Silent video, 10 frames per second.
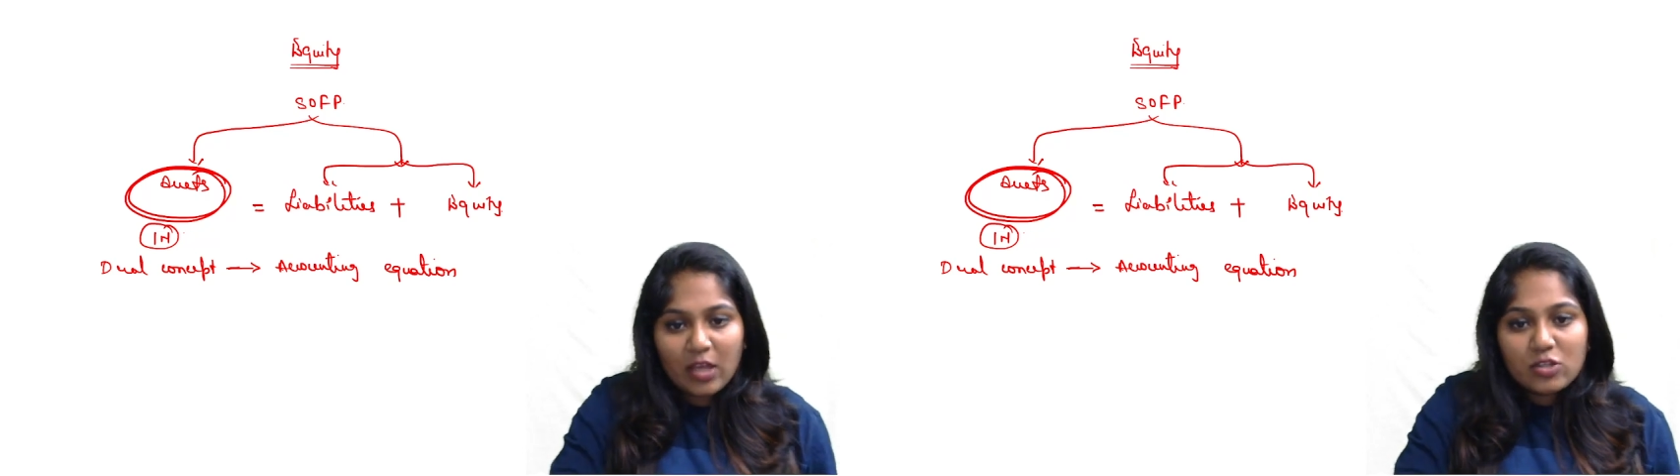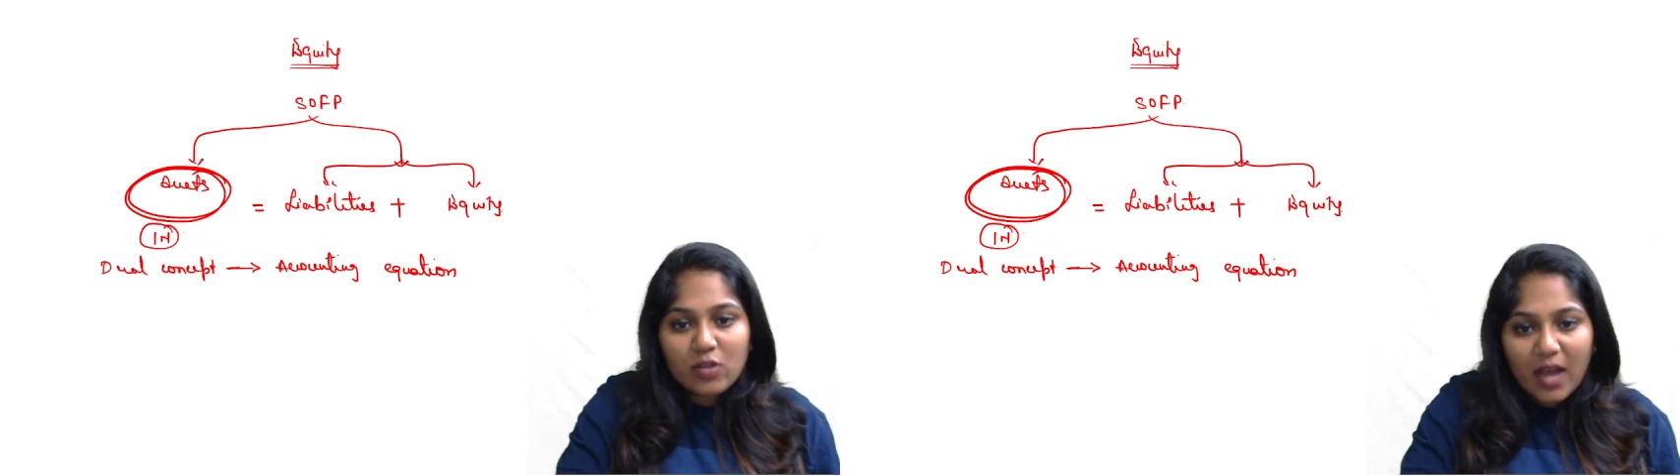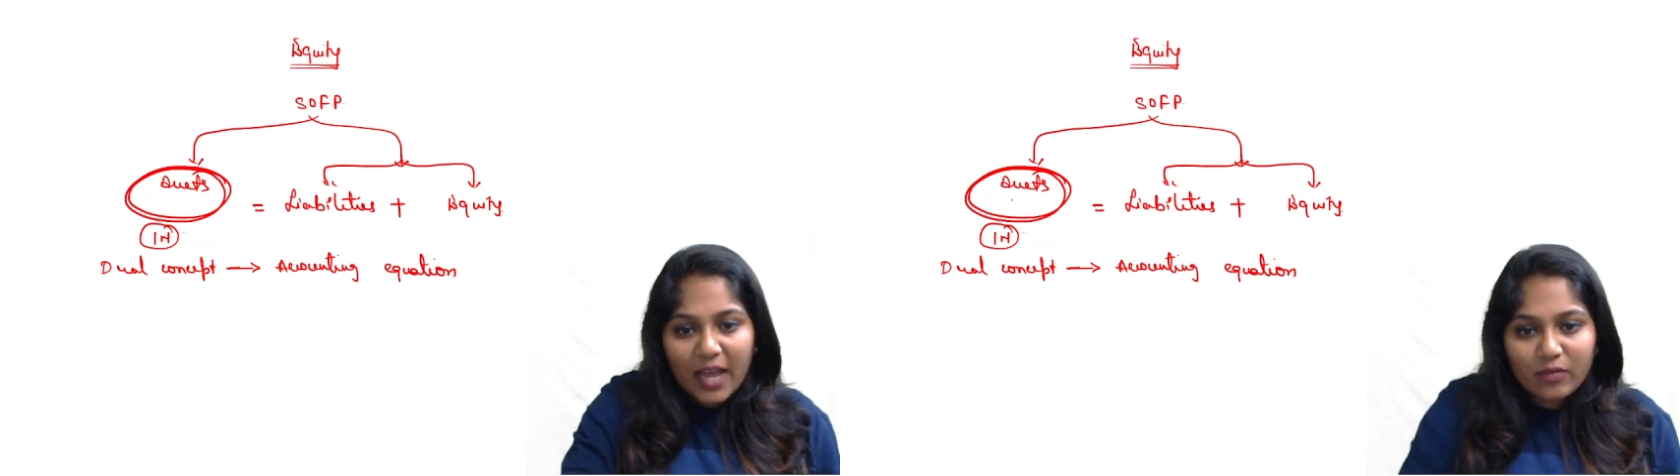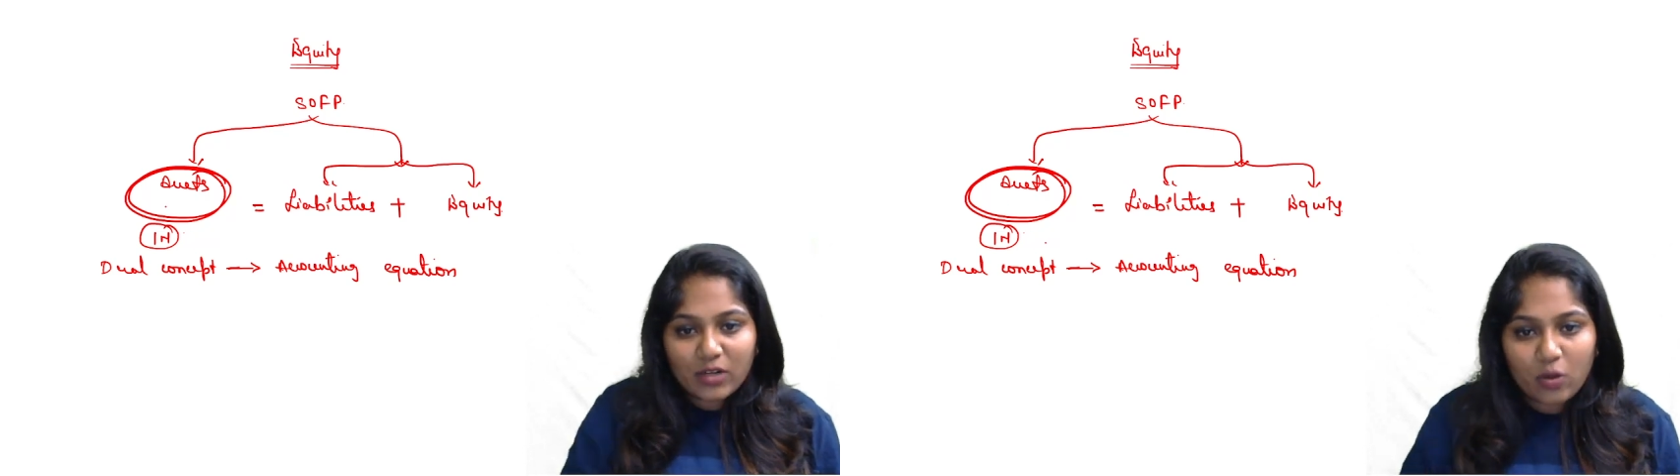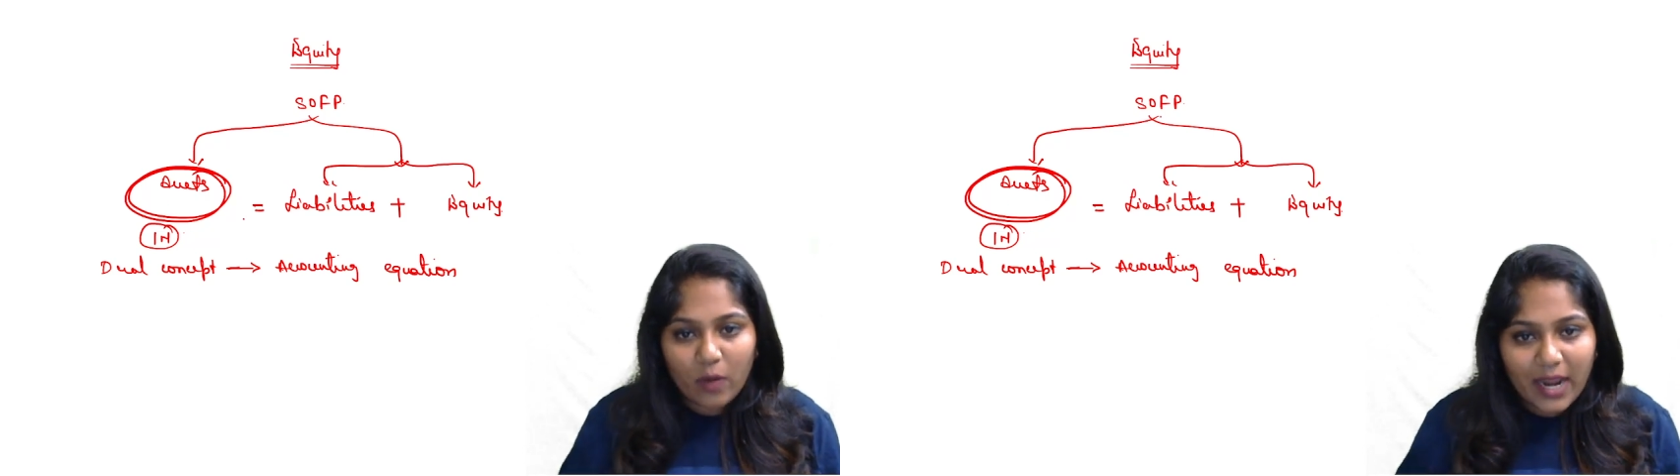So I
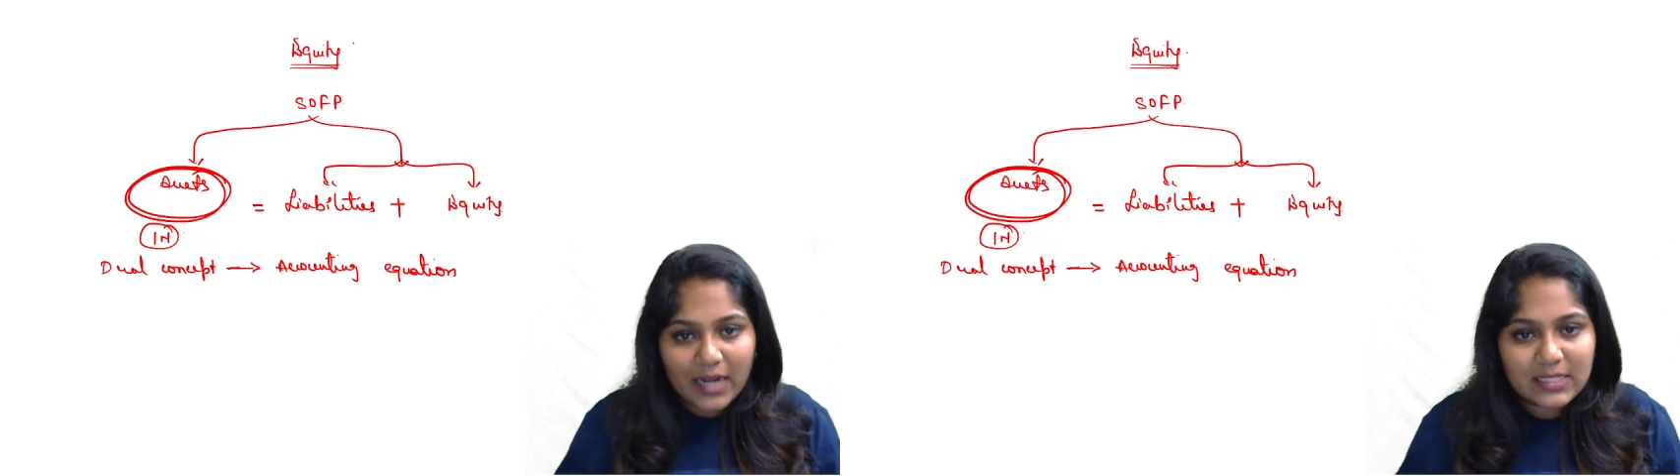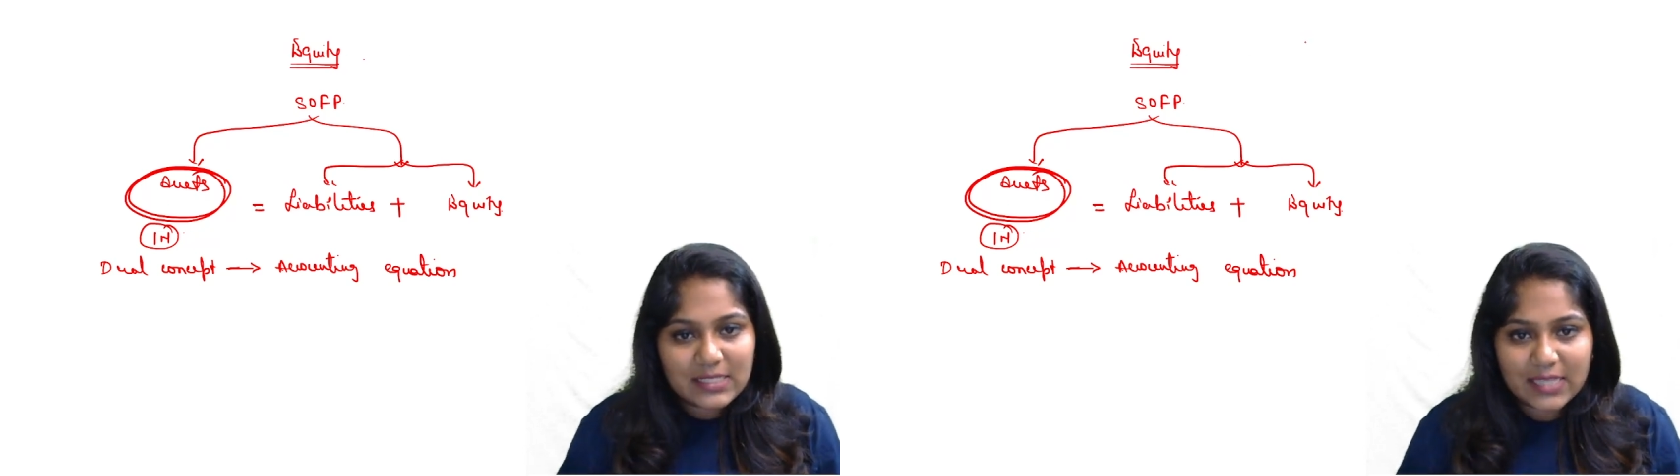would go ahead and